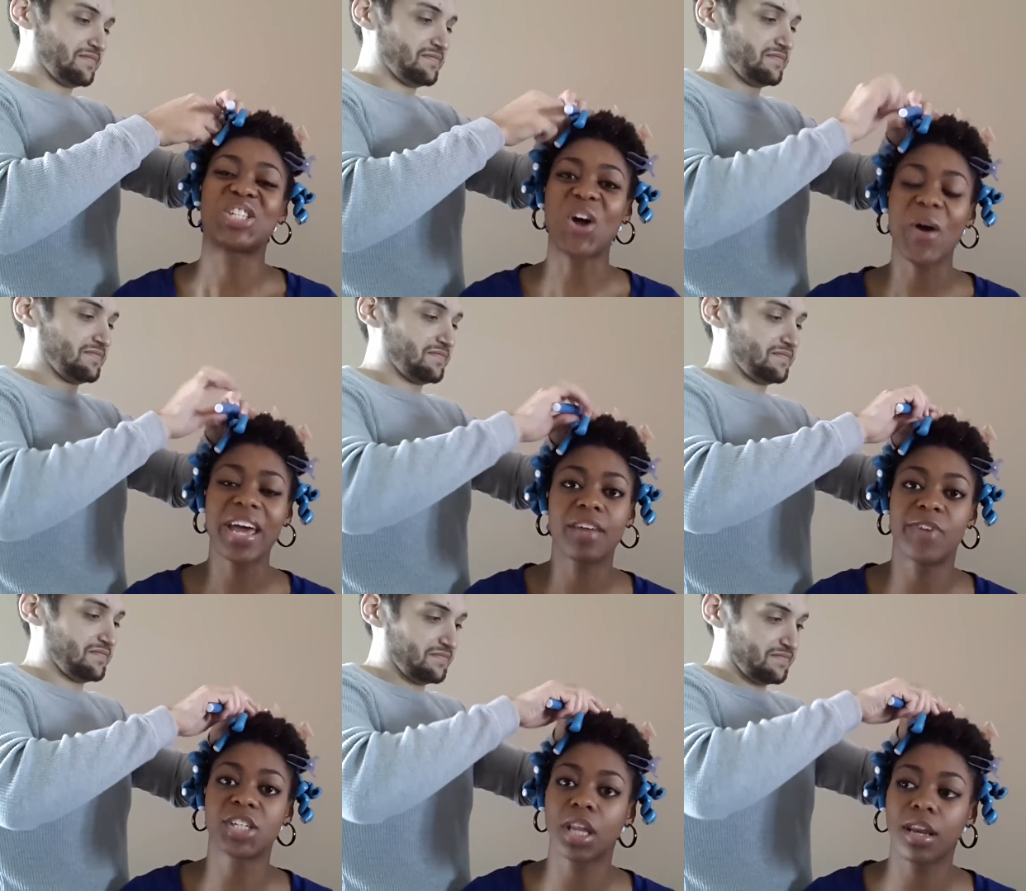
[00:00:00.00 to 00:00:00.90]
Speaker 1: So it
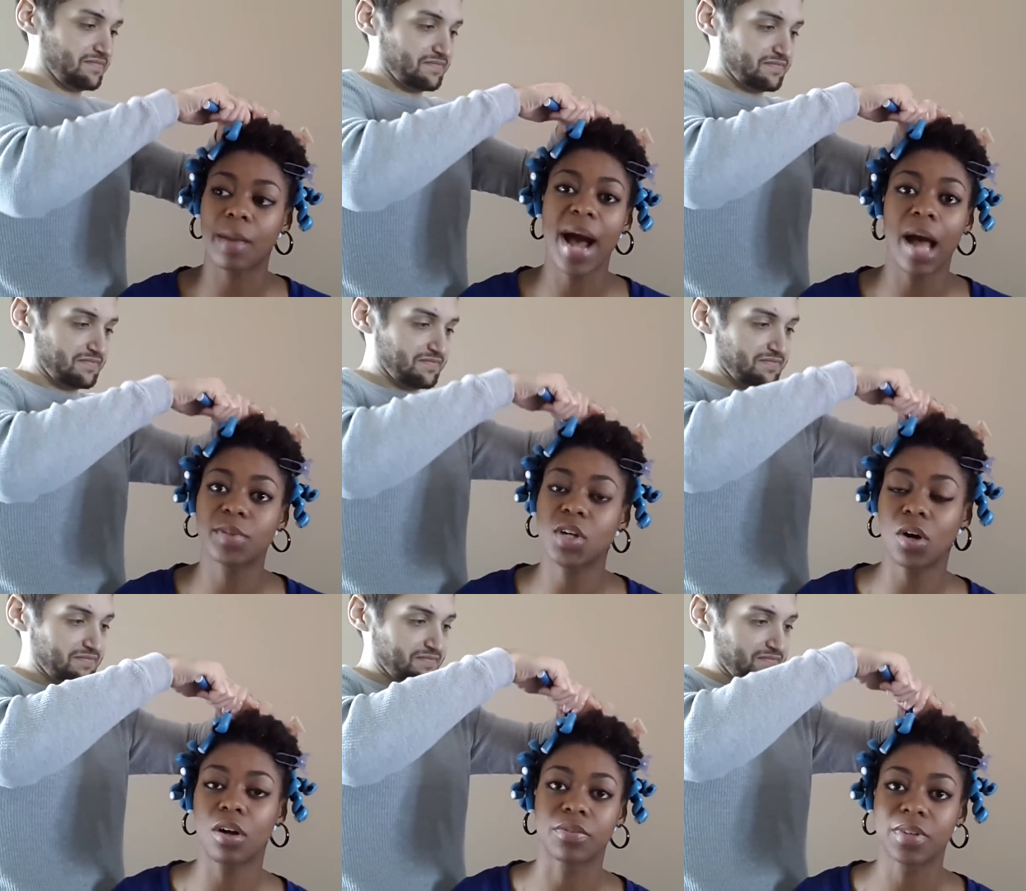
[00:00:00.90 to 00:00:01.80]
eventually like popped
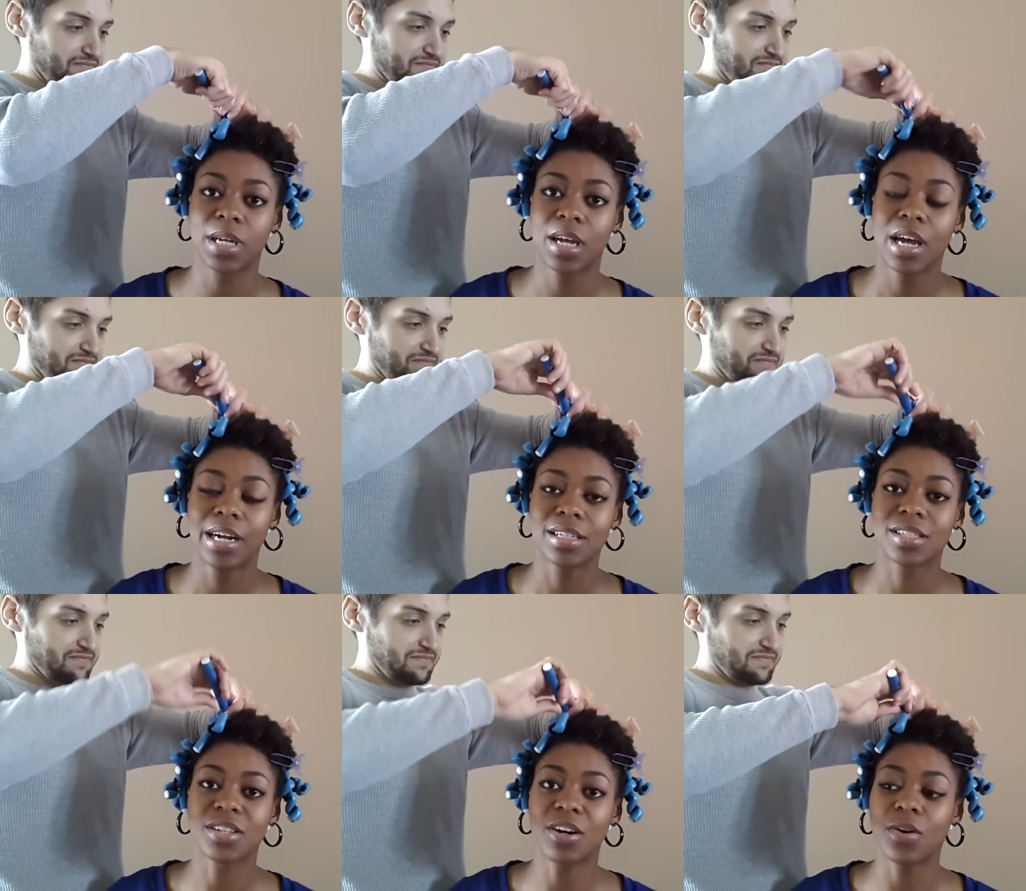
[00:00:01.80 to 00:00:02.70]
off.
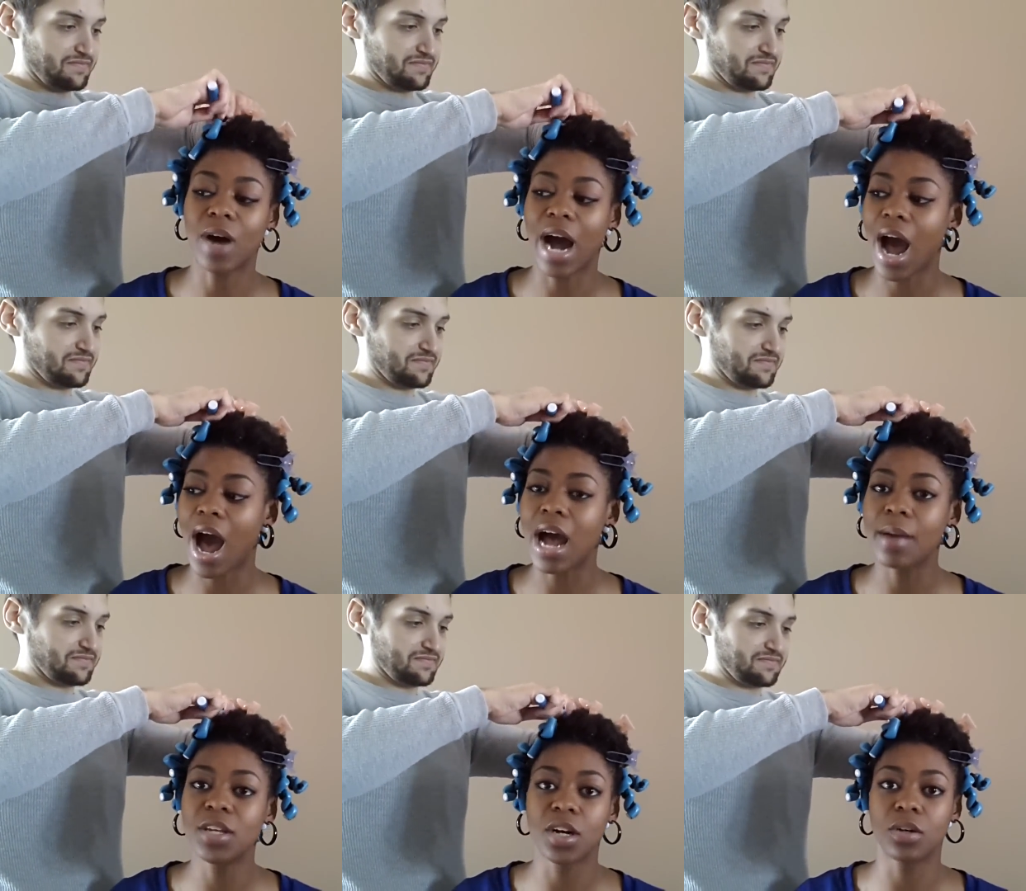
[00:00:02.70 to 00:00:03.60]
So
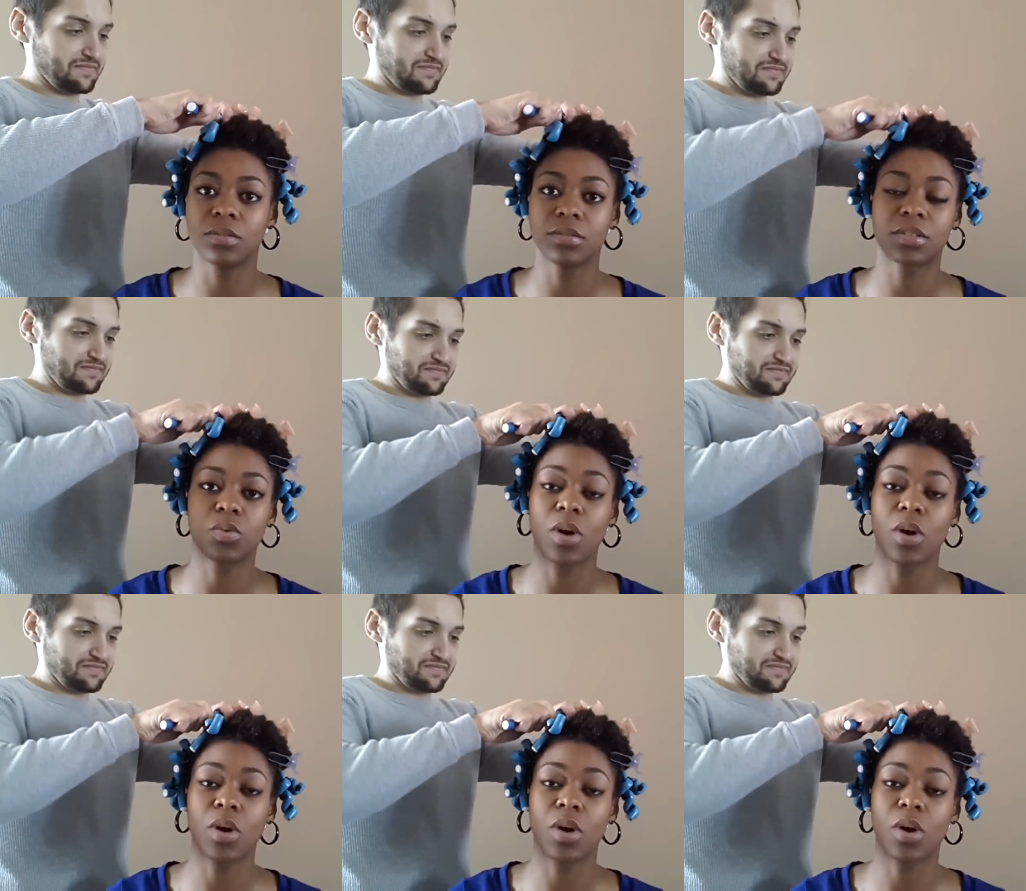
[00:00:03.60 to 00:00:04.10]
I, you know,